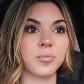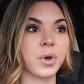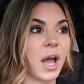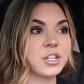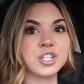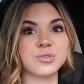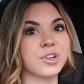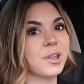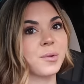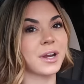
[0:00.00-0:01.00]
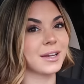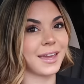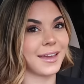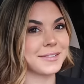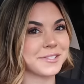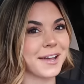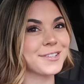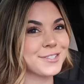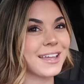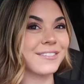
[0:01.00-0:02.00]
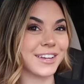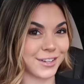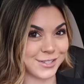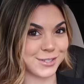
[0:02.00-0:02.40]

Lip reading: but I just really wanted Cane's. I'll do that video